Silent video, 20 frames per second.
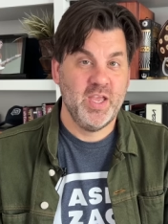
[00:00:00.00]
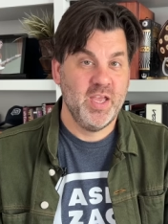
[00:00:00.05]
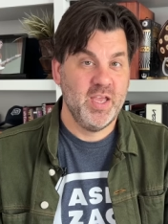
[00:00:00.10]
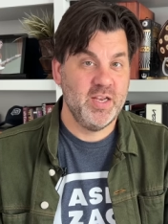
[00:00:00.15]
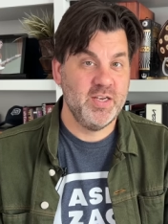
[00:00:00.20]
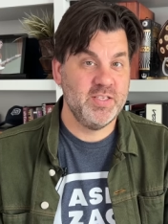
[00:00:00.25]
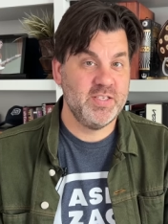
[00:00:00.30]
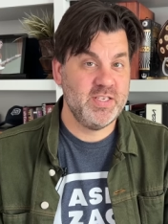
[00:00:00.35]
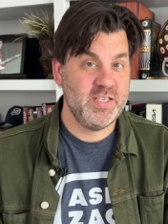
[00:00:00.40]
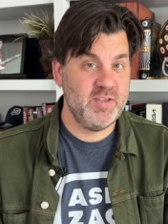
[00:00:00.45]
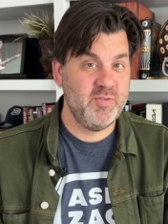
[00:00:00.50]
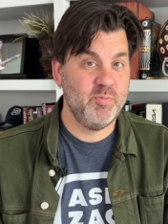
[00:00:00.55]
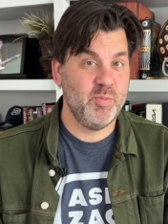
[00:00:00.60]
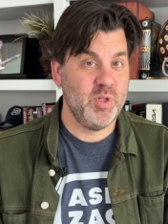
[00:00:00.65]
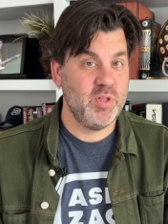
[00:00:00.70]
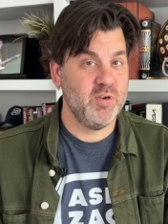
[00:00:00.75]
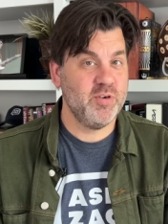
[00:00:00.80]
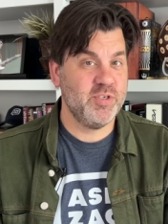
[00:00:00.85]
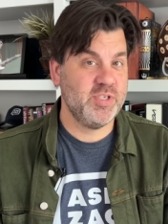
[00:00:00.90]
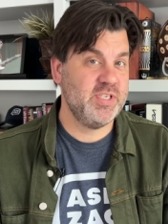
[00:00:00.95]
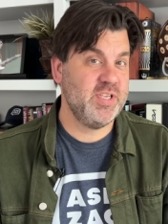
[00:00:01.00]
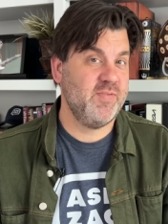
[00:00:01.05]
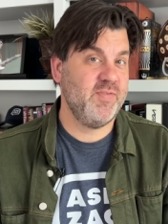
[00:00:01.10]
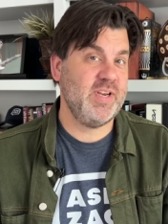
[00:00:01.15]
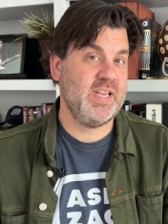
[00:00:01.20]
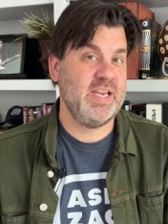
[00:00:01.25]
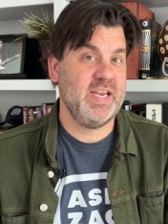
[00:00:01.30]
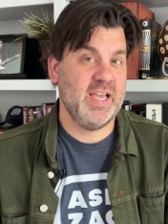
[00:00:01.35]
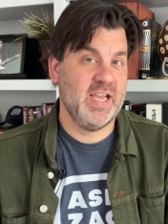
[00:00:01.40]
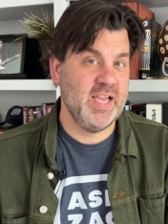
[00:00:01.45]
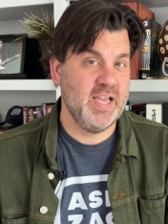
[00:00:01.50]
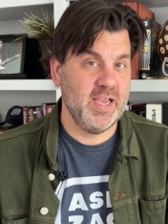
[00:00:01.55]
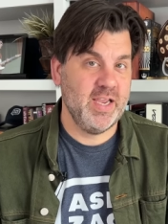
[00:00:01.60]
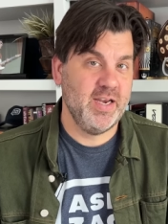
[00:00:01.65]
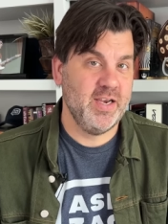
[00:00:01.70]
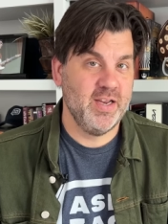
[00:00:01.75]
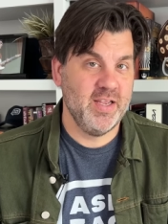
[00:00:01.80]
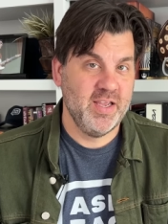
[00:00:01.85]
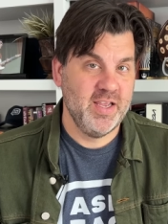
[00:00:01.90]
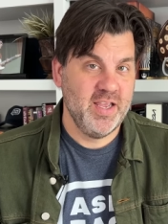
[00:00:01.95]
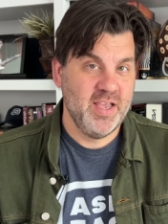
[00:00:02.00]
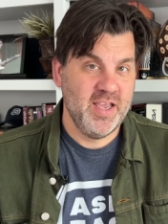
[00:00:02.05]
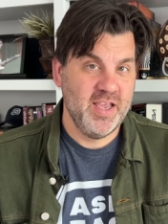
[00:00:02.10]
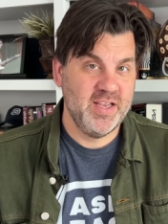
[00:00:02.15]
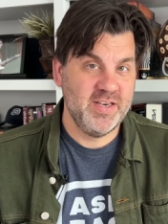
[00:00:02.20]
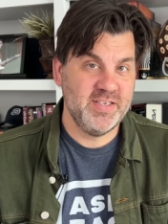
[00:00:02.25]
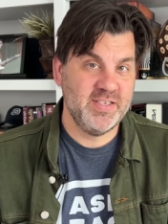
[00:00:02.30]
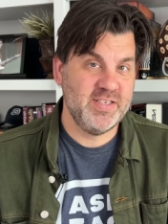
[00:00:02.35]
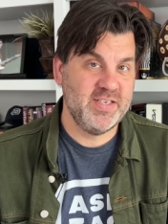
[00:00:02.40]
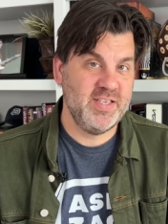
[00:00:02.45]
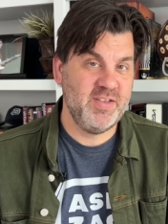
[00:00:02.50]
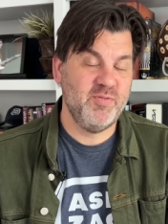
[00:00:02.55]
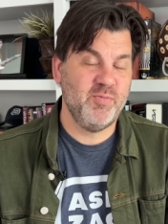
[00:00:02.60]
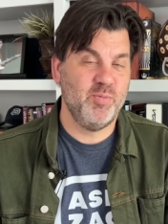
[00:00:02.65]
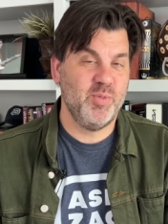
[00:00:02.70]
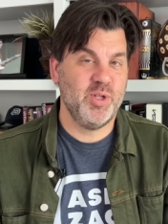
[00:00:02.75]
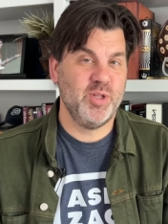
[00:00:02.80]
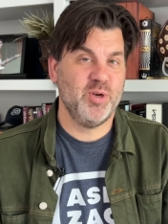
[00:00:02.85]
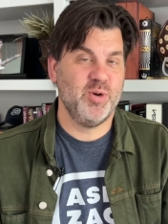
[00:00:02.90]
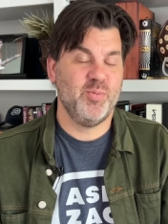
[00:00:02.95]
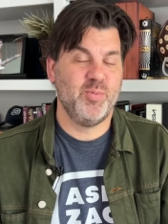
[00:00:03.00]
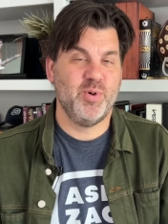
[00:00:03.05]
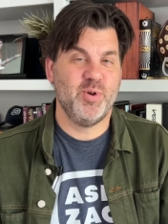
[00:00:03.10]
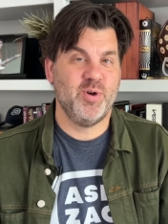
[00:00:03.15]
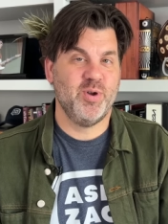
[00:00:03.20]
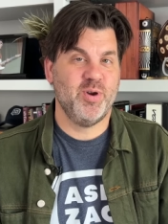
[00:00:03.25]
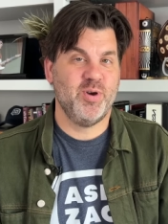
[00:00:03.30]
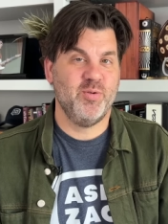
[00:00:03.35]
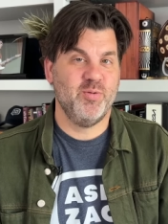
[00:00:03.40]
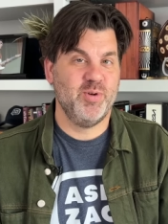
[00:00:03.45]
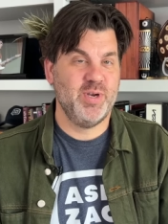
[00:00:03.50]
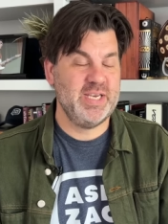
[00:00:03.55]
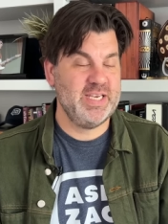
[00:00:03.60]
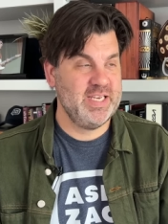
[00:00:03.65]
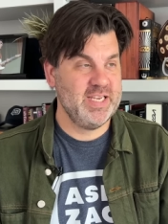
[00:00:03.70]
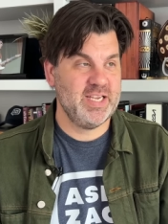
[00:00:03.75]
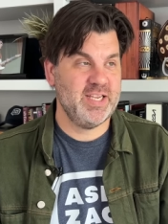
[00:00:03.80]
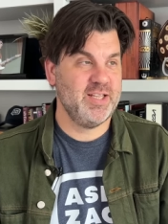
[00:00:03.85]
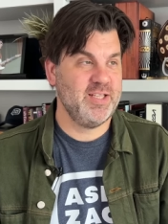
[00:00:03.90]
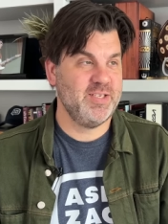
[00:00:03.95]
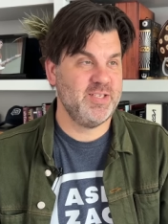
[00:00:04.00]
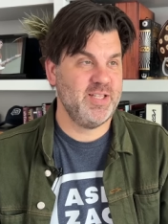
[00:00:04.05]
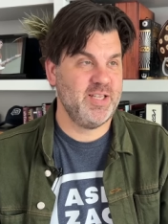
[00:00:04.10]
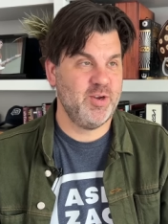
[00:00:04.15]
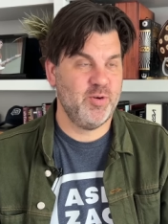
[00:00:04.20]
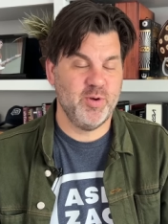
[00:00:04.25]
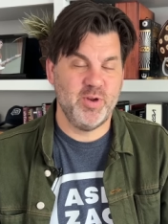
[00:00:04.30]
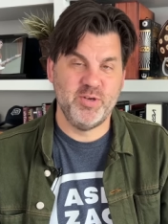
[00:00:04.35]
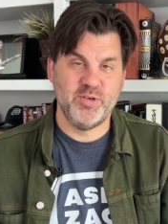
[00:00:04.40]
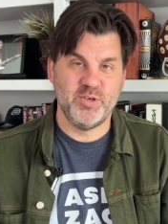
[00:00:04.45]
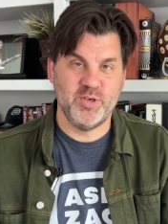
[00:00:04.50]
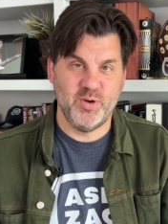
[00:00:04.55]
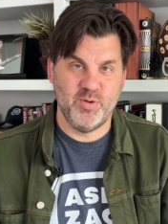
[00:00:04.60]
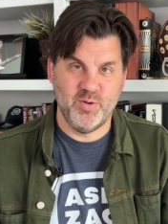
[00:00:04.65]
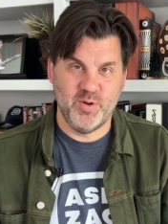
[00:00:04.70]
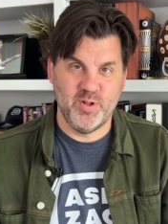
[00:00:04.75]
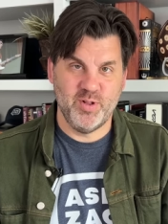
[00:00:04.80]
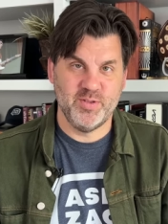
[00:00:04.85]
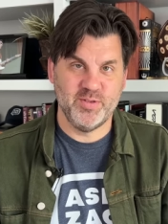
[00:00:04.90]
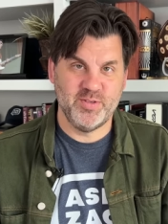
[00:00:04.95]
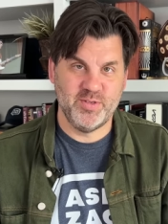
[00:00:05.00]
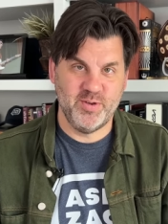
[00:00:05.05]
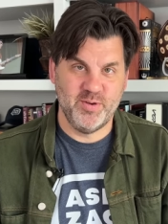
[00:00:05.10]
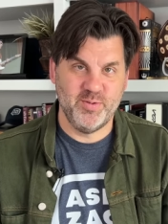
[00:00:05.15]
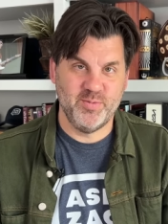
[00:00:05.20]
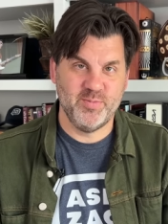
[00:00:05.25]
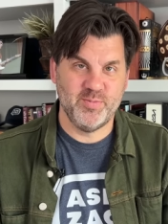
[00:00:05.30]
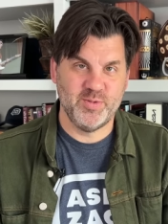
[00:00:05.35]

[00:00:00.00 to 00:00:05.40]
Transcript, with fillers: And Steve Miller is 79, and Steve Miller put on a ridiculously great show also.